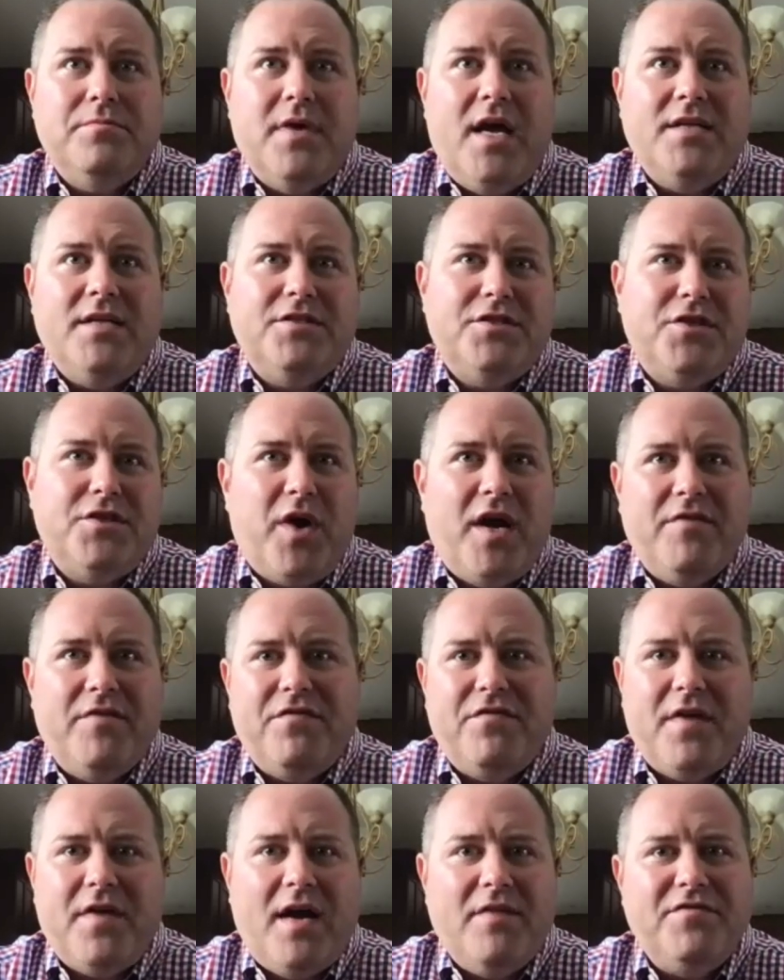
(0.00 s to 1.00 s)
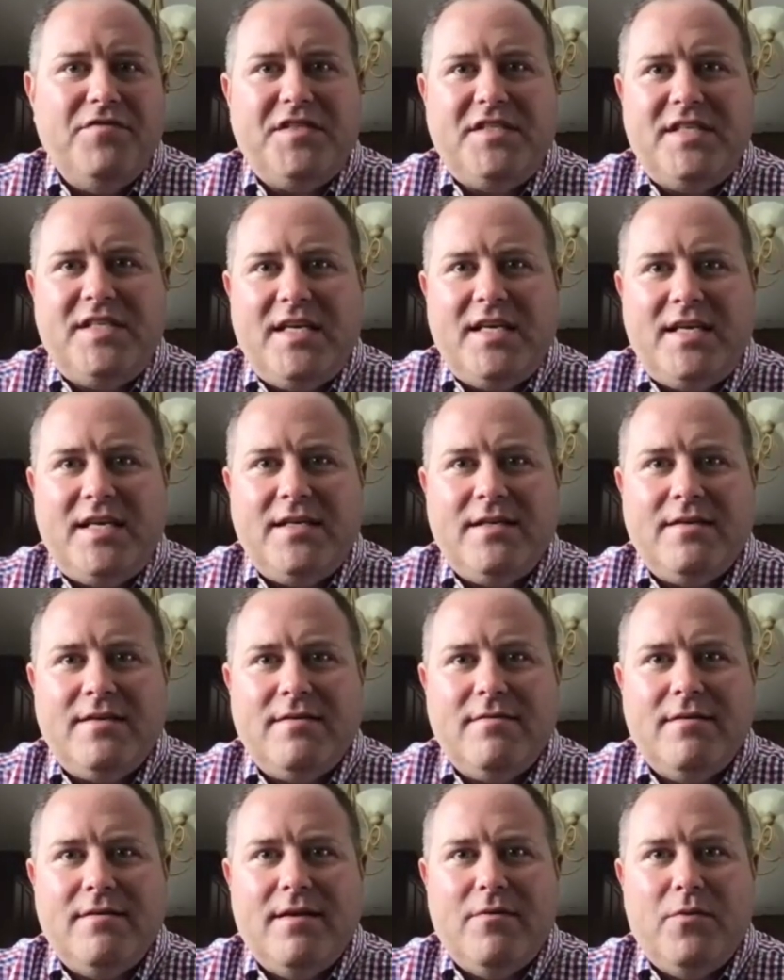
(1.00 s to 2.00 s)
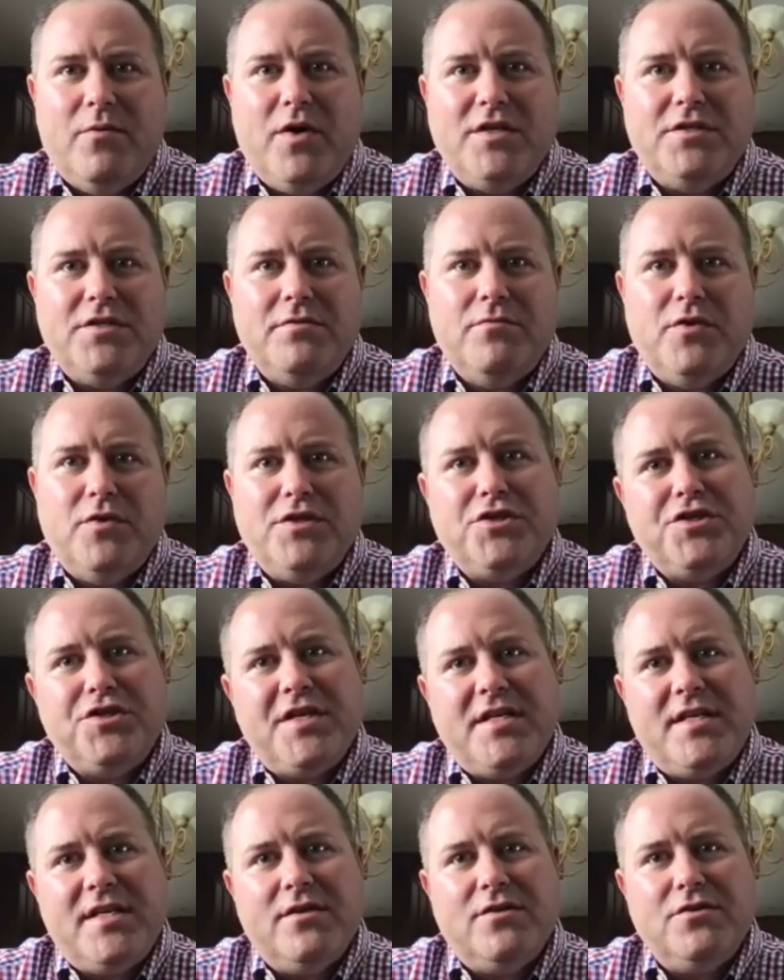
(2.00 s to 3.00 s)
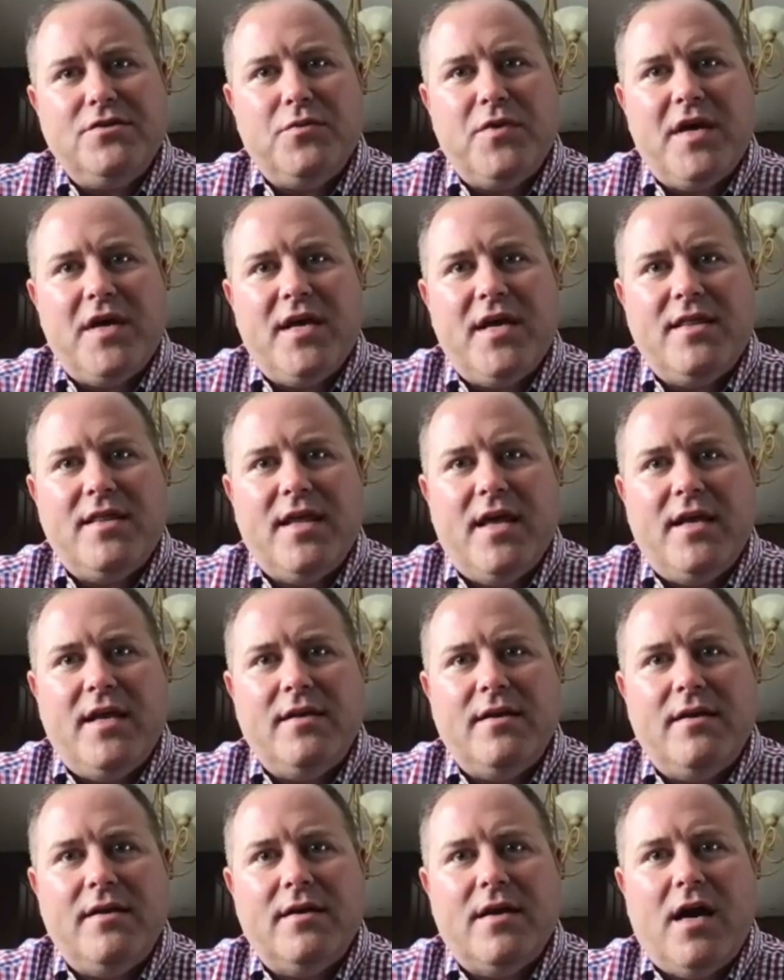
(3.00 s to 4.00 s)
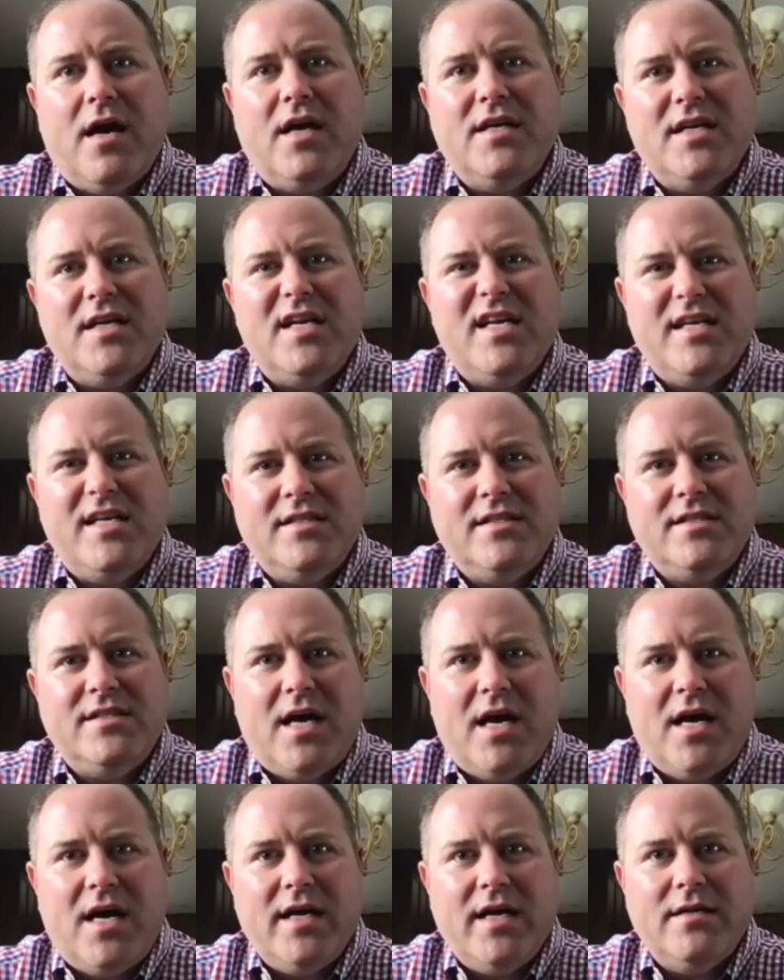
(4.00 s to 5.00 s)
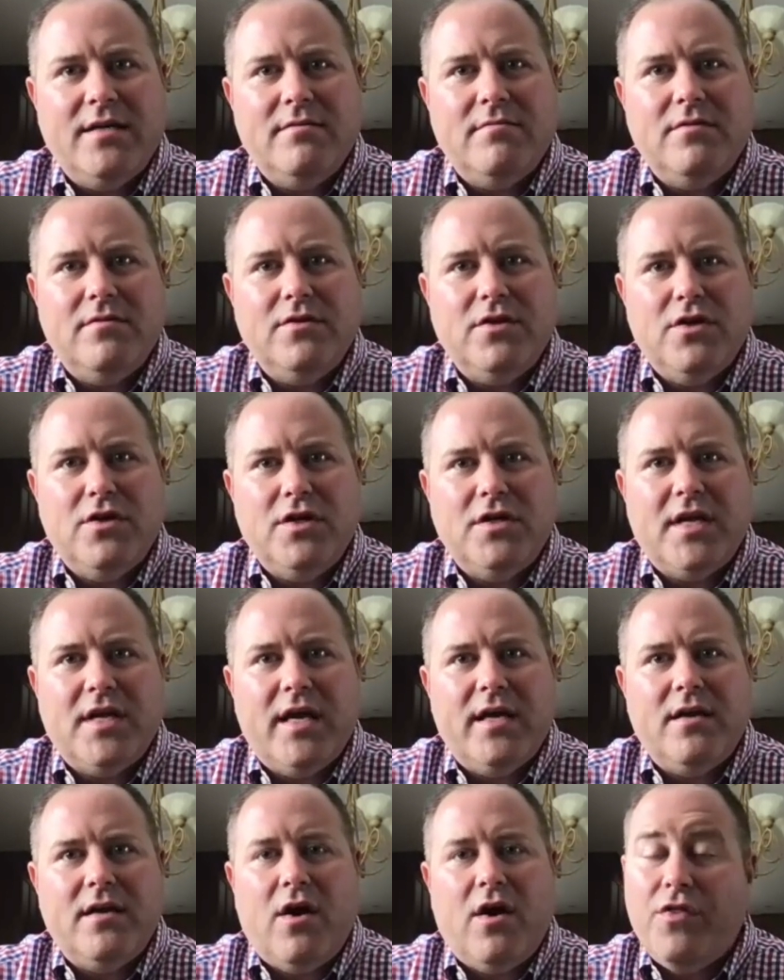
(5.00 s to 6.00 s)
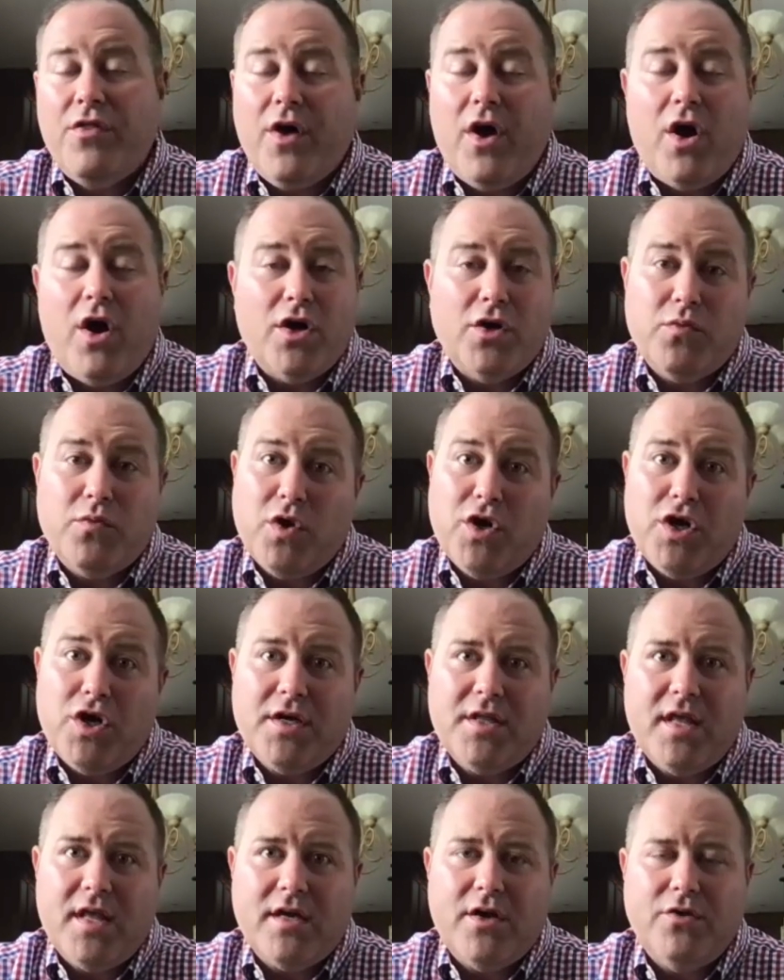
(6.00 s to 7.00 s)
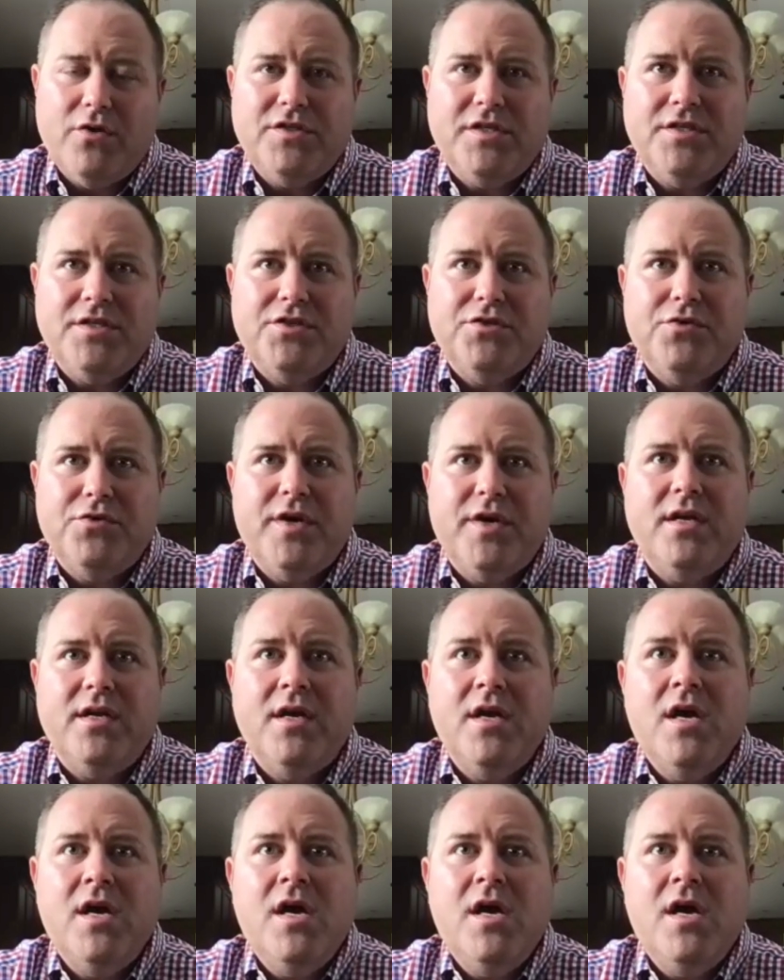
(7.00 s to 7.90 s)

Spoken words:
so I've seen what she deals with and gotten an inside look at all the hard work that goes into it.